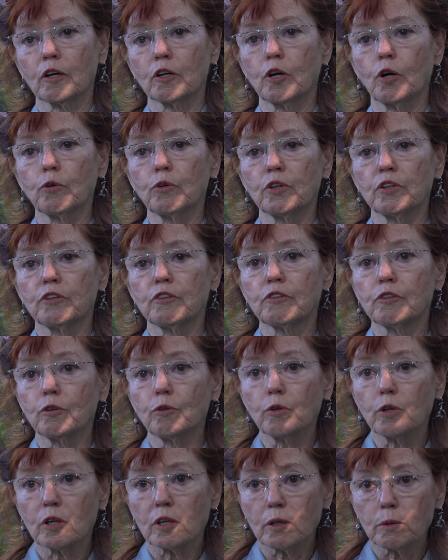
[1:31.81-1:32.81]
go to
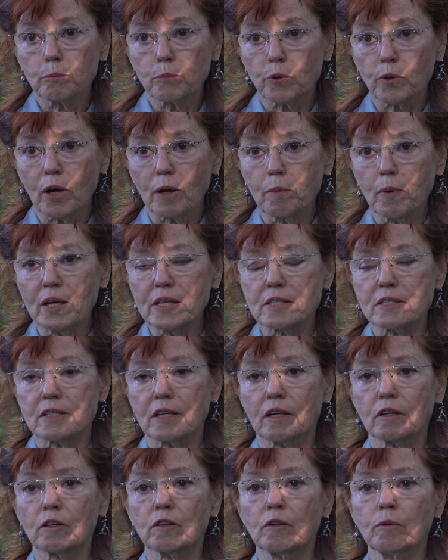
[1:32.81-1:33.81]
Duke Primate
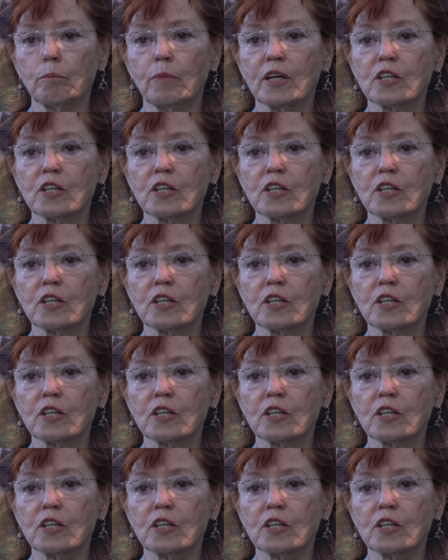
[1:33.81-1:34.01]
Center and